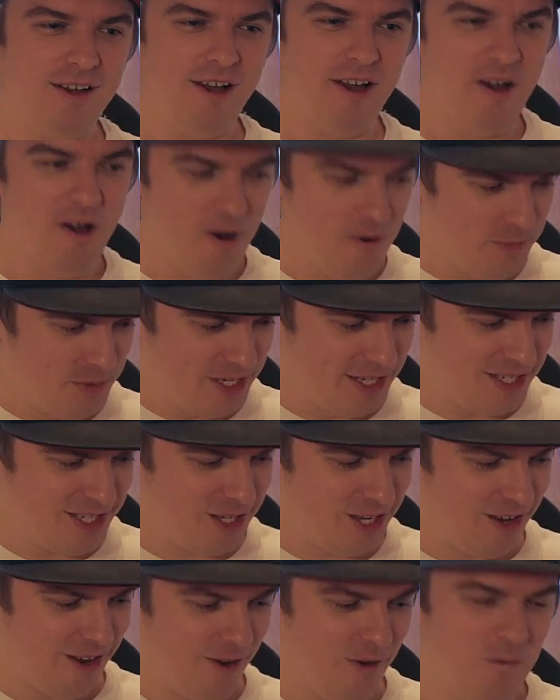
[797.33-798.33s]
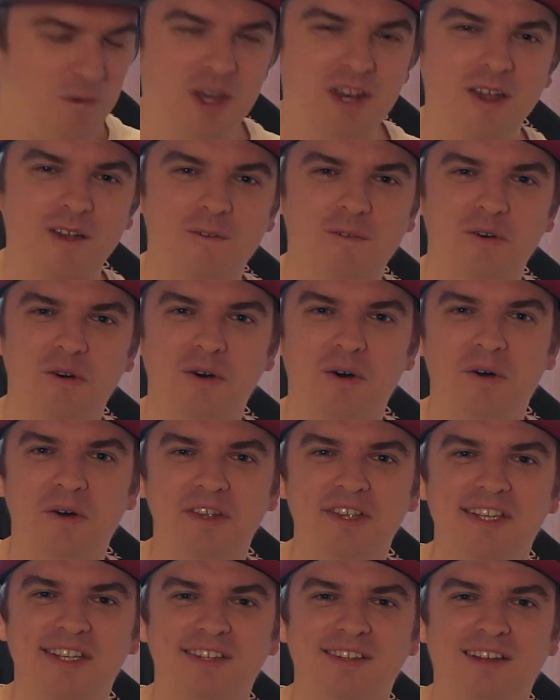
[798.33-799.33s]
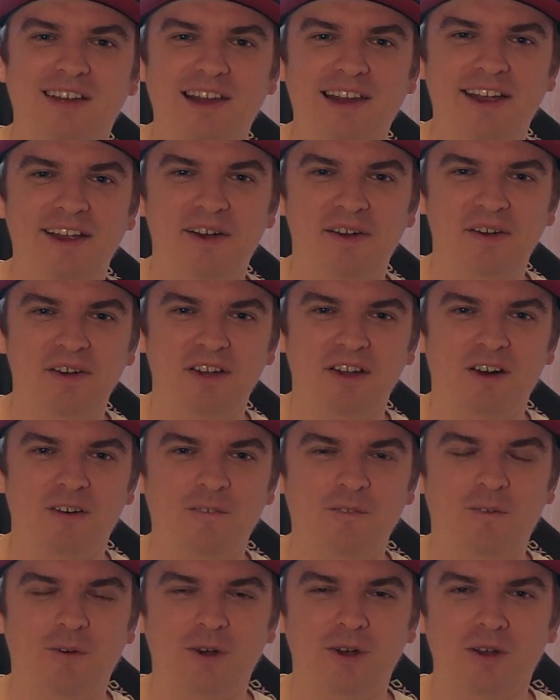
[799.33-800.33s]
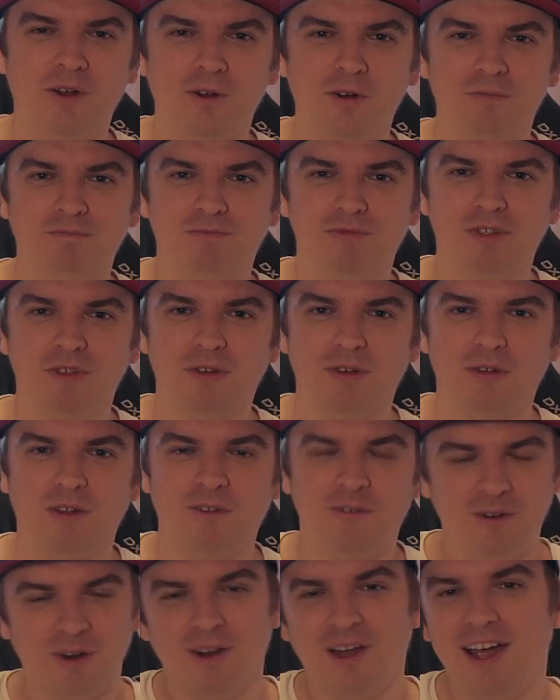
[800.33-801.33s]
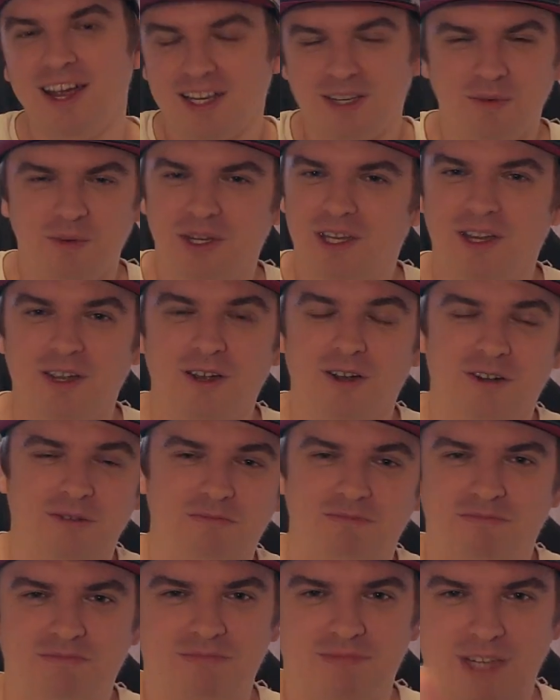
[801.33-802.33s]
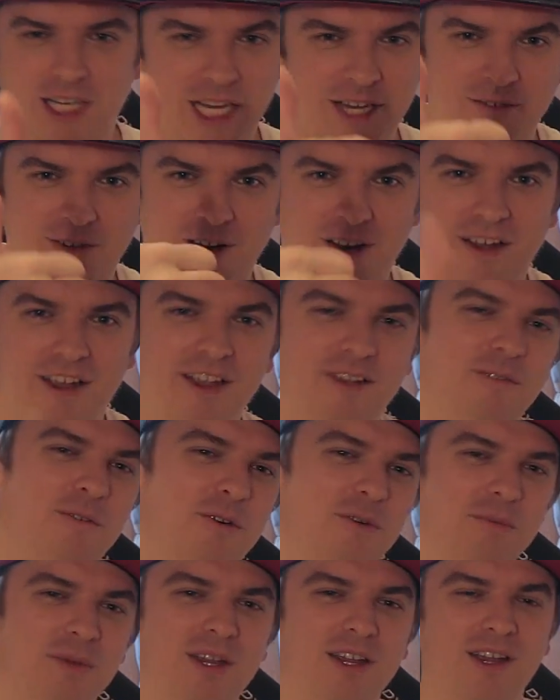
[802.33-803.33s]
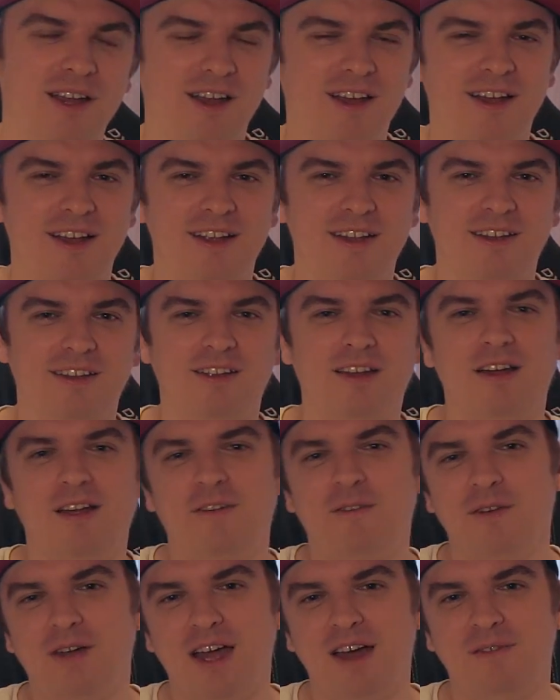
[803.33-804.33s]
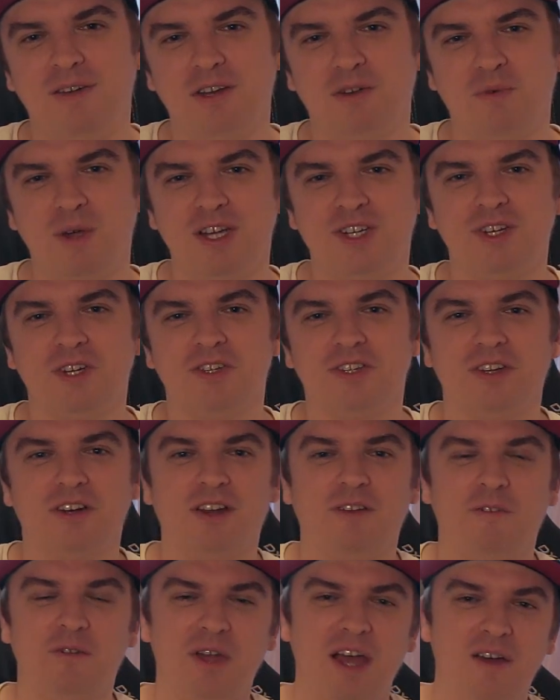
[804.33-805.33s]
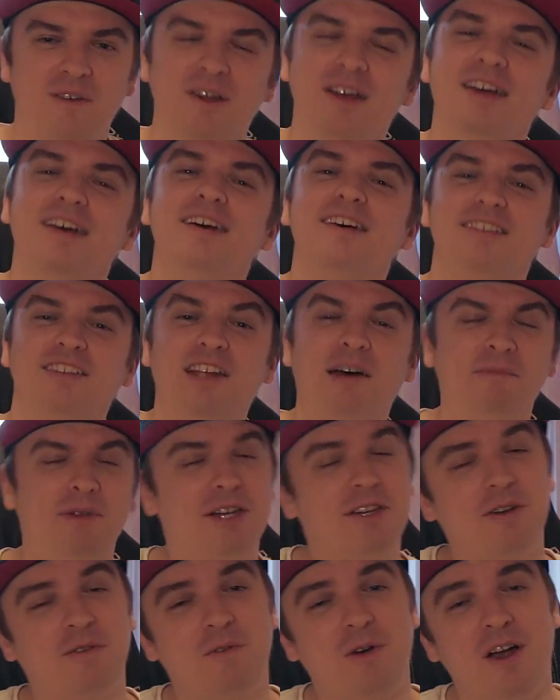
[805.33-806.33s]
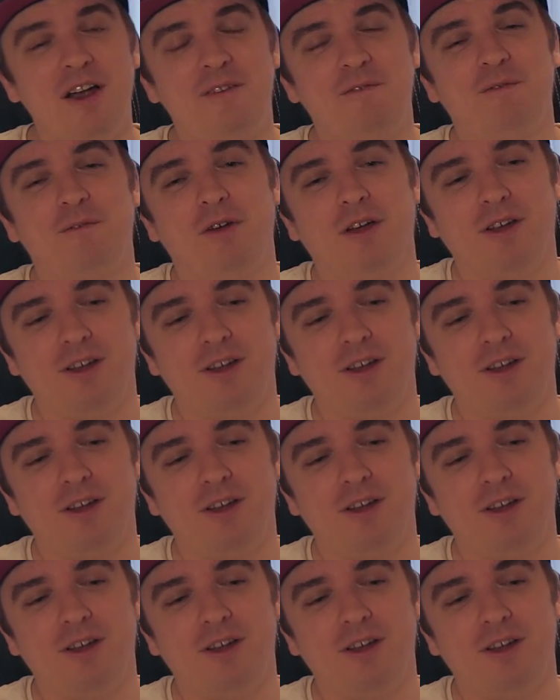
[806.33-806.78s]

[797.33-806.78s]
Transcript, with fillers: I hope this video was clear enough for you. So if you liked the video, leave a like for me, and if you have any questions or if you have something to write